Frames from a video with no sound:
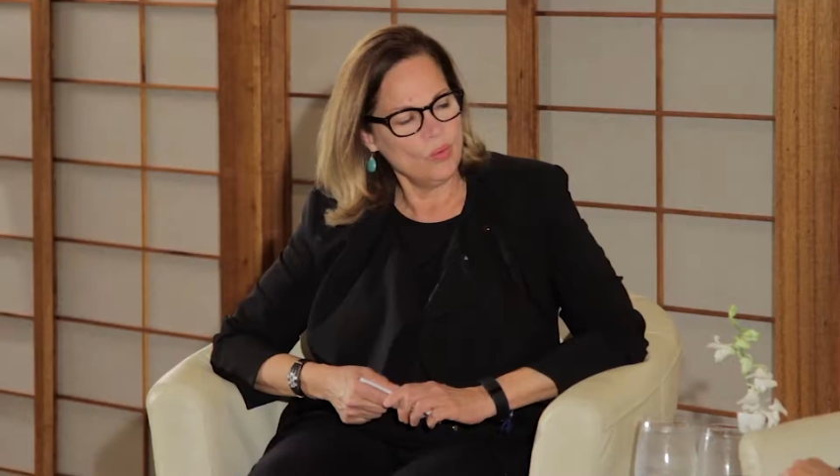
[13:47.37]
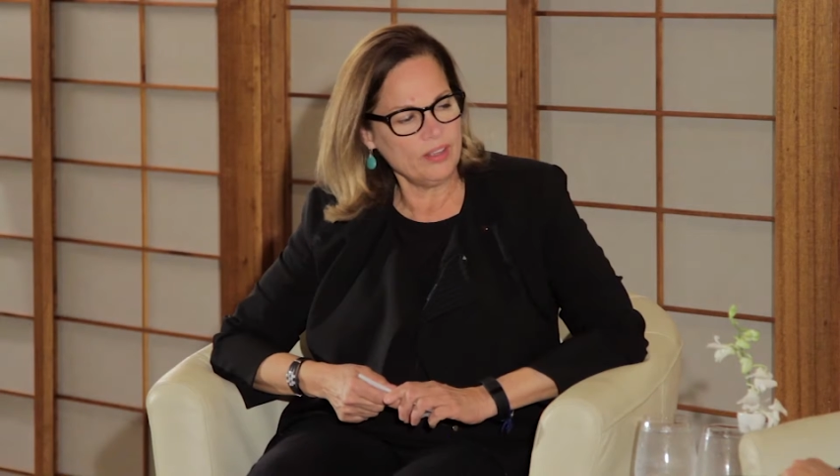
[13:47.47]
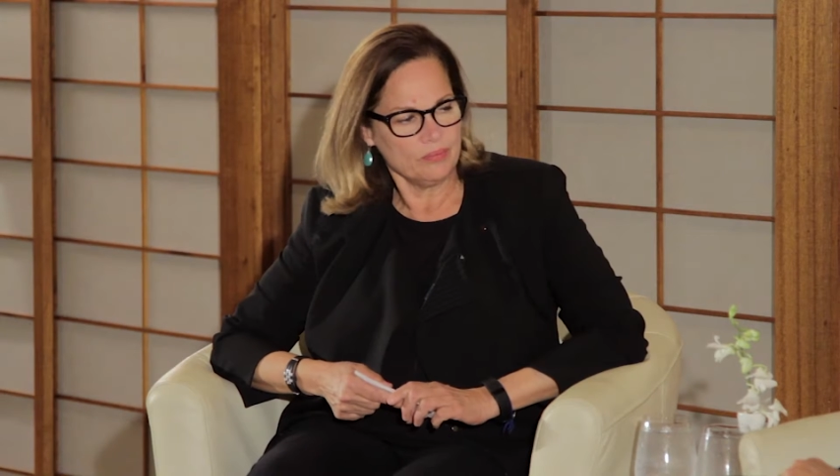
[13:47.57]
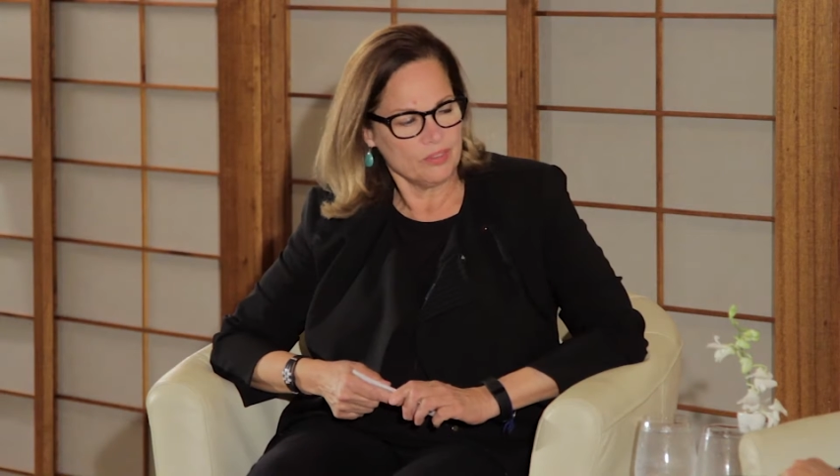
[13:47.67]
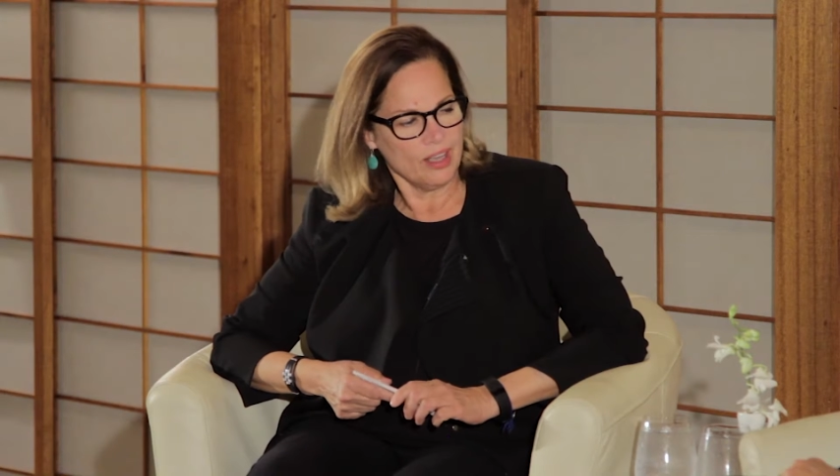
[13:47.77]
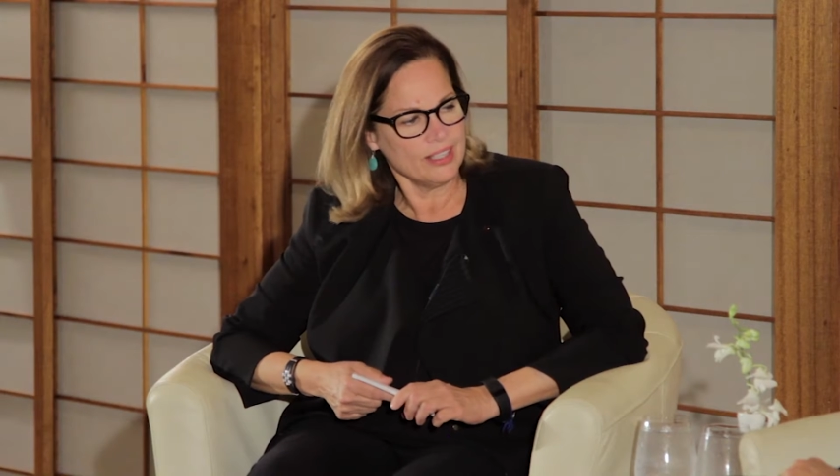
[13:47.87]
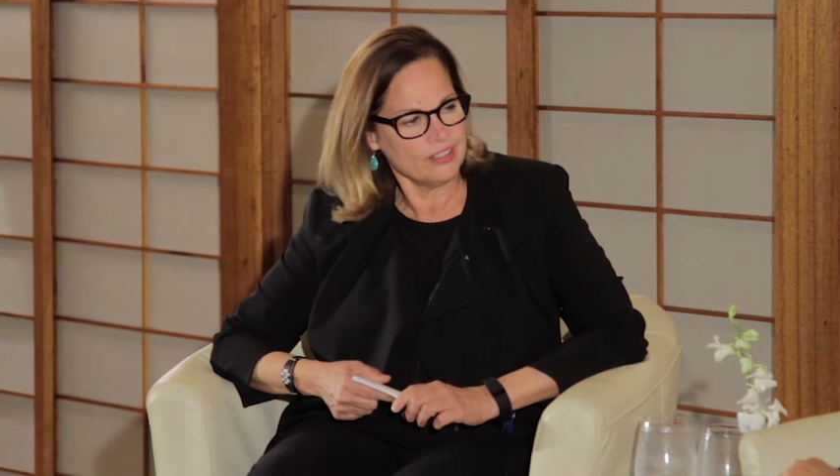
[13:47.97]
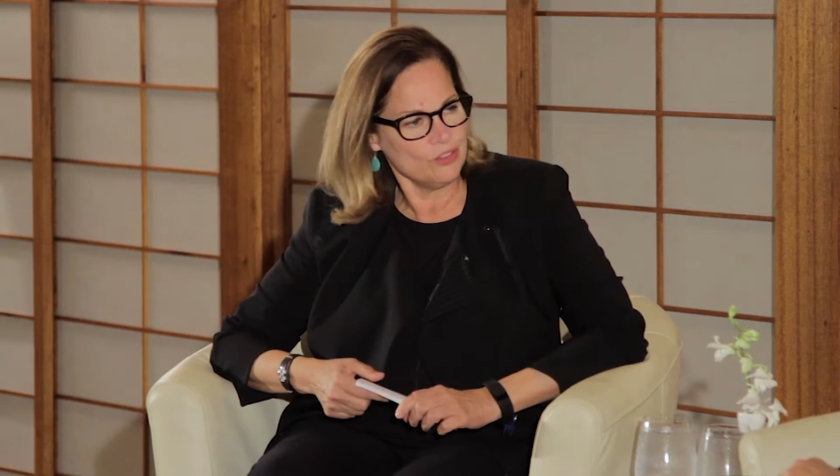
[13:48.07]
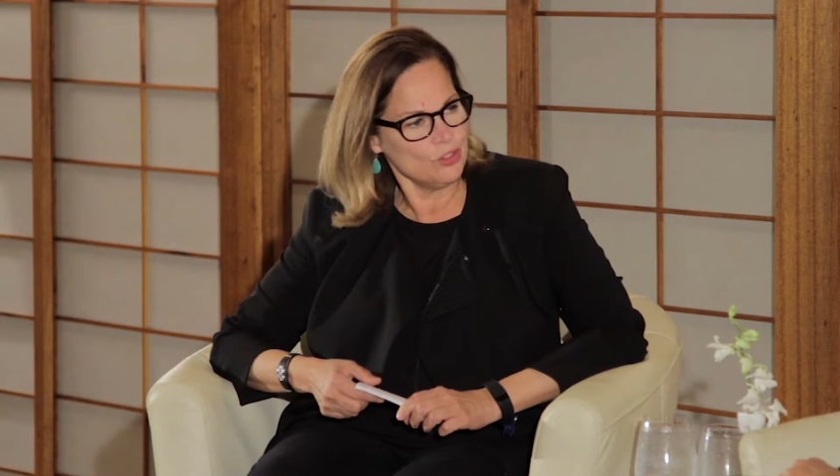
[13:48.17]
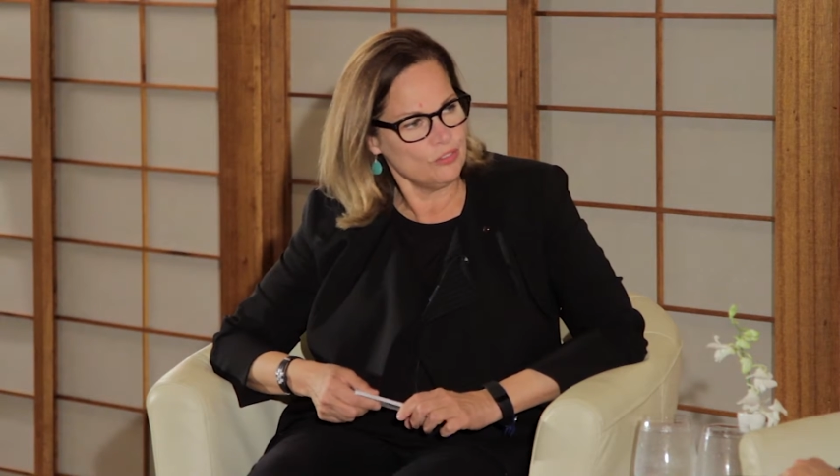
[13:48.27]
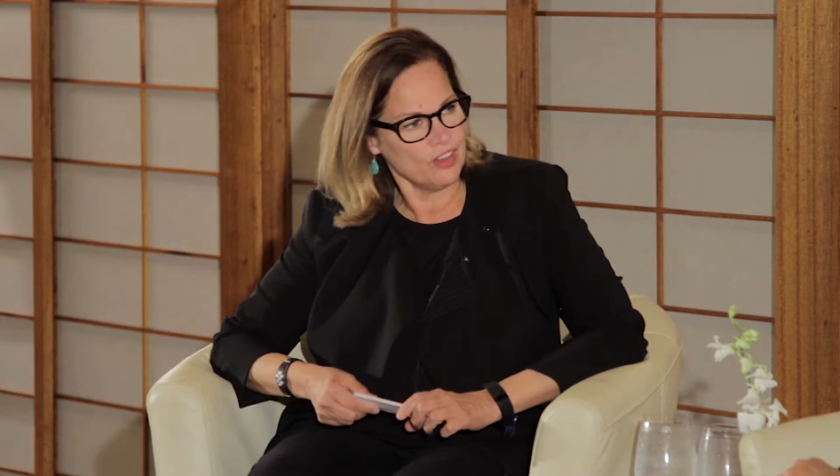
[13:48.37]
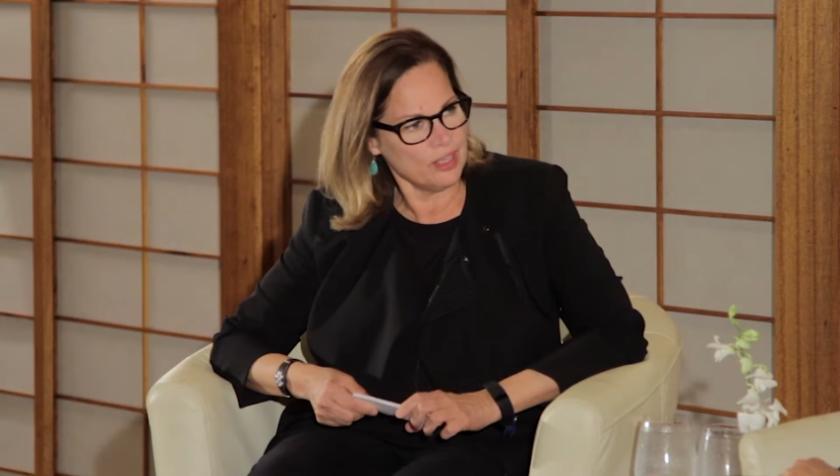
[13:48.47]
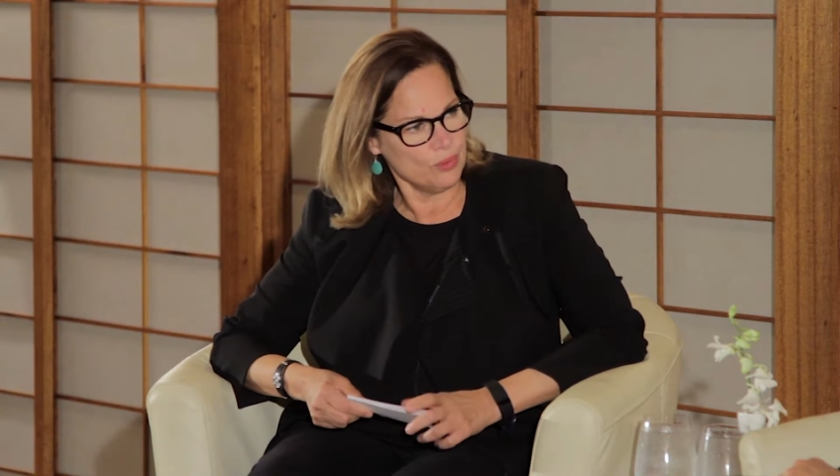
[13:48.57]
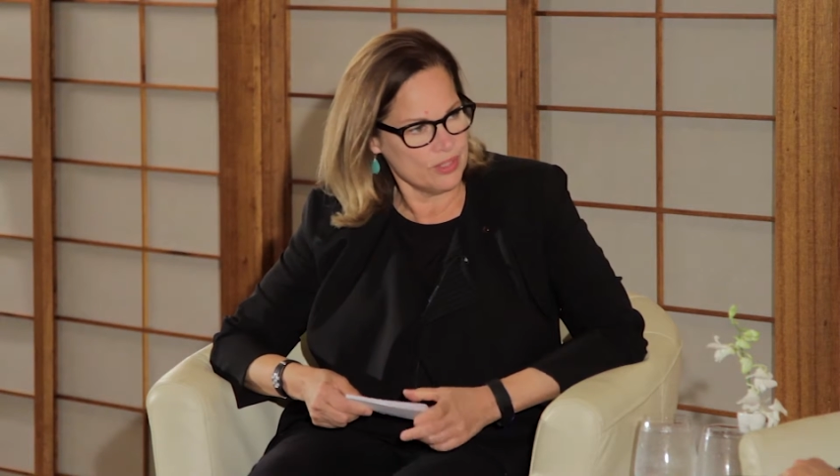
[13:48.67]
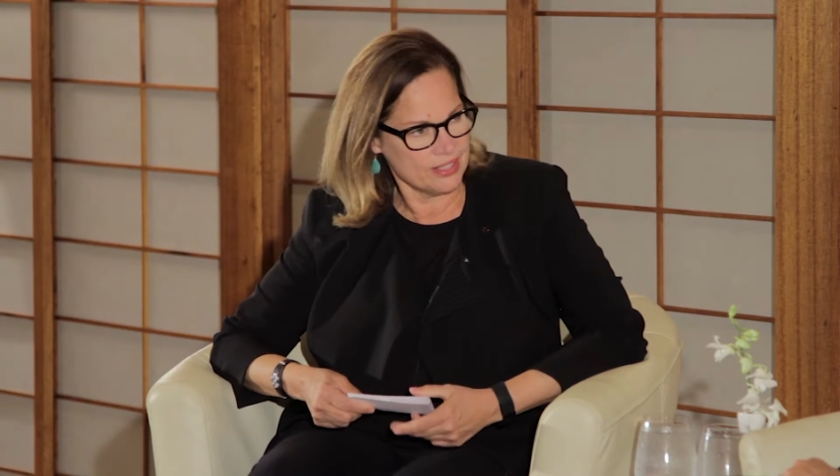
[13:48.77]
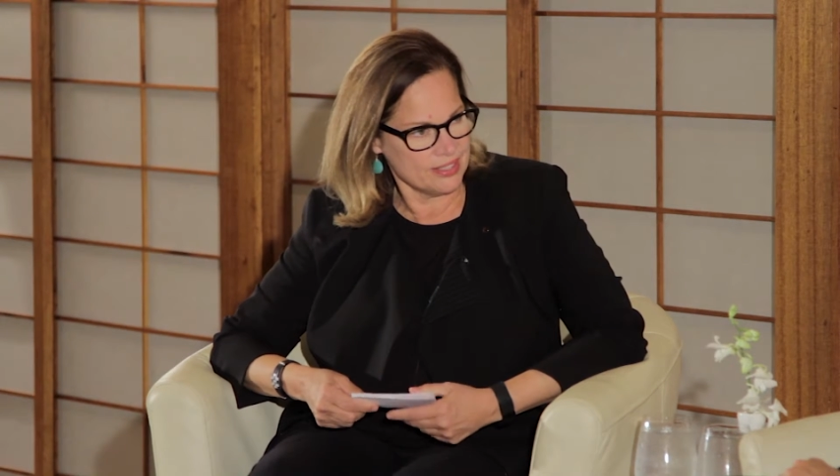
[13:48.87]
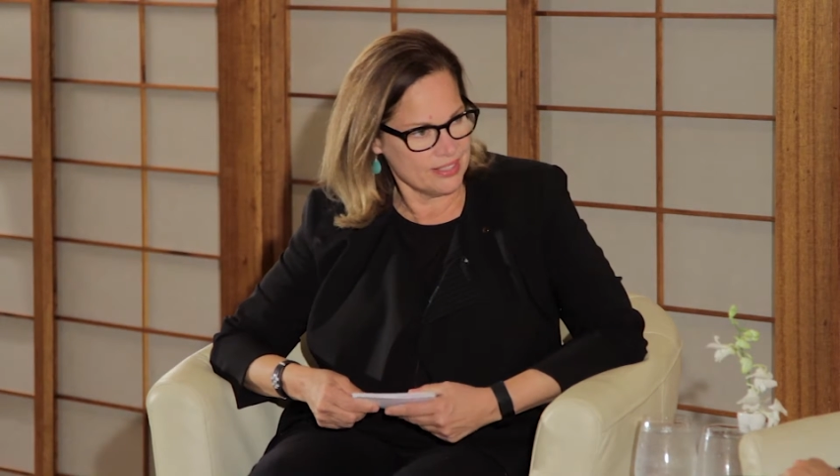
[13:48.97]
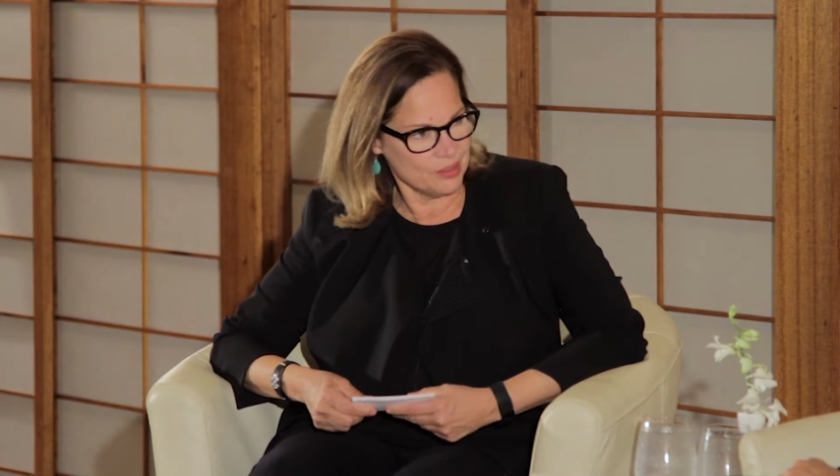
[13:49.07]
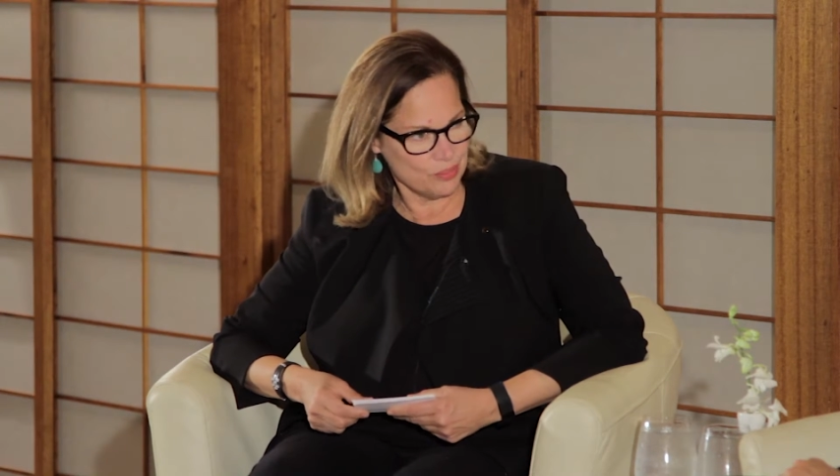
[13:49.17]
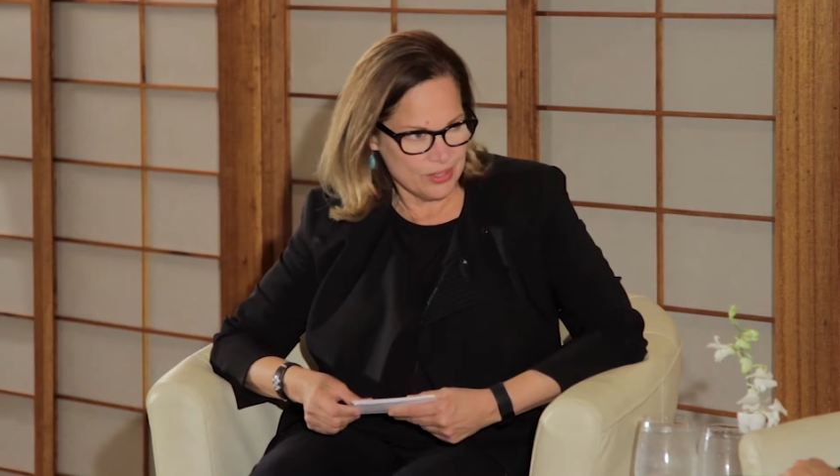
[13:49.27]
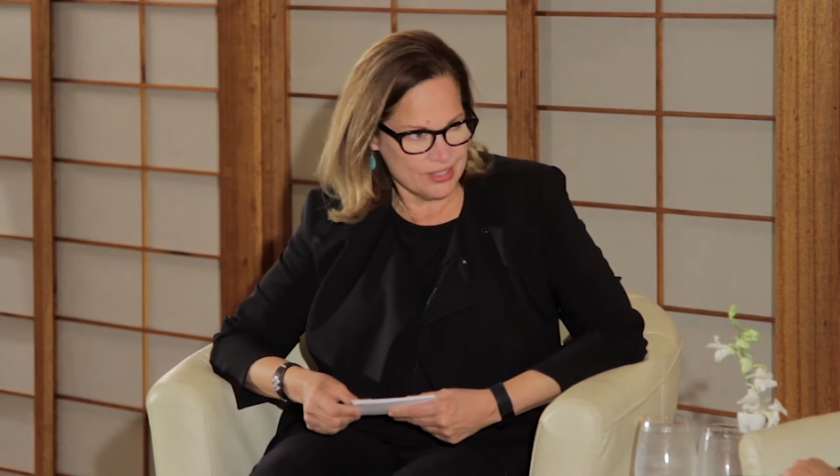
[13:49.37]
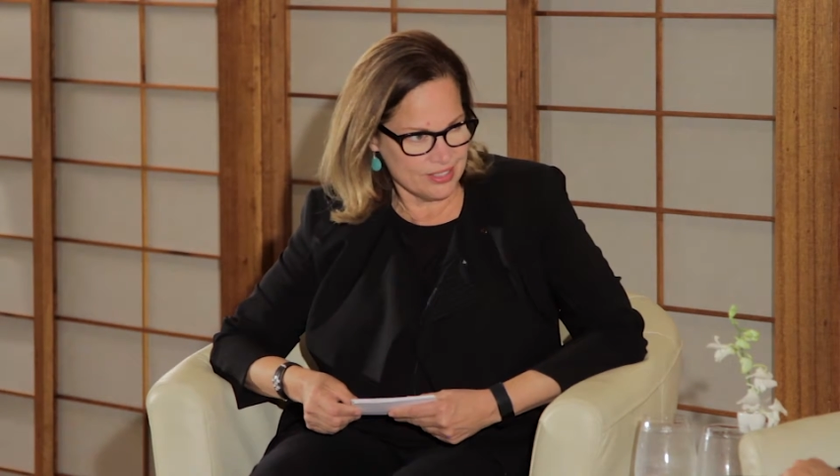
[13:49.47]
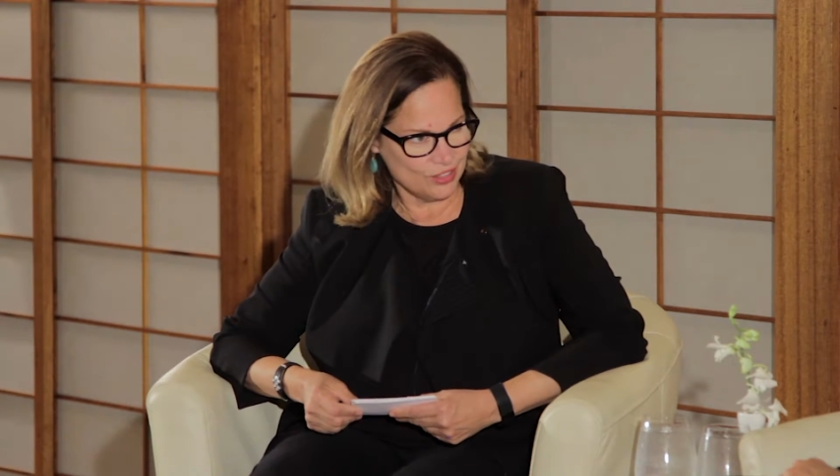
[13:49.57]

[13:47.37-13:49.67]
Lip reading: What kind of new vibrancy did it bring to